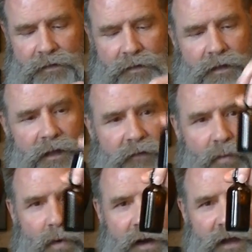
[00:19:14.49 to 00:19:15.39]
I have a
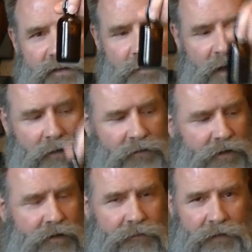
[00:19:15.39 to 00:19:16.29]
1 ounce bottle
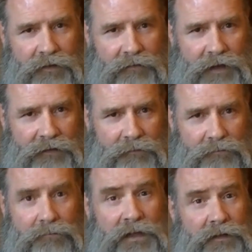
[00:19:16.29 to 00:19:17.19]
here, and the last
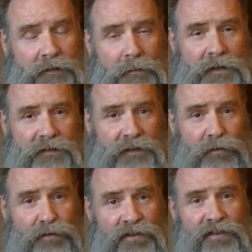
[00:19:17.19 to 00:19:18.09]
piece, the piece de
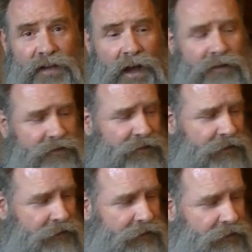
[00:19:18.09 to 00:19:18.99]
resistance,
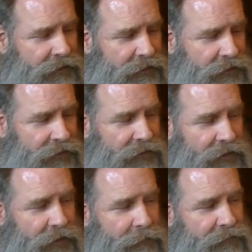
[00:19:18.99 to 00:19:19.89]
is
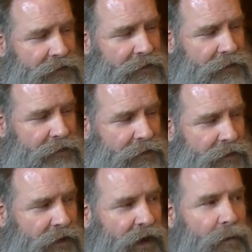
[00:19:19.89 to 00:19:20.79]

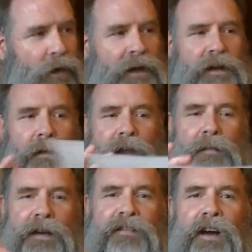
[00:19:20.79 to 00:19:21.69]
I went and I made
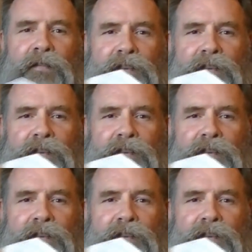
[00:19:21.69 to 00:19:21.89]
myself some